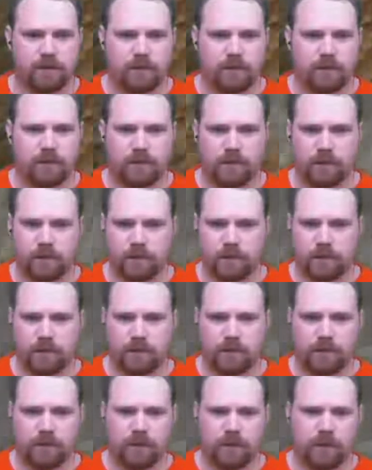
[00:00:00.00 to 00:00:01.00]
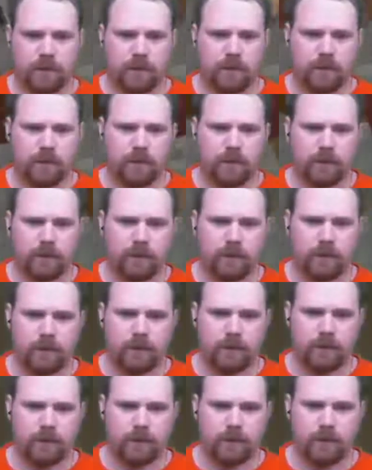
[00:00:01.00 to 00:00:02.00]

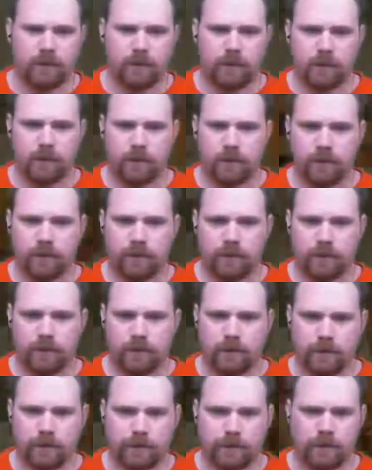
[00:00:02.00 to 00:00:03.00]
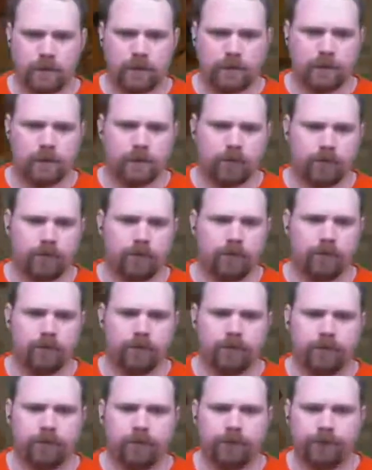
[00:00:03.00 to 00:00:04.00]

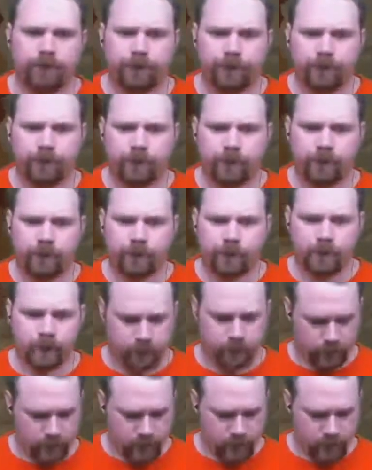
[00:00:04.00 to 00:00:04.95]
Nobody speaks.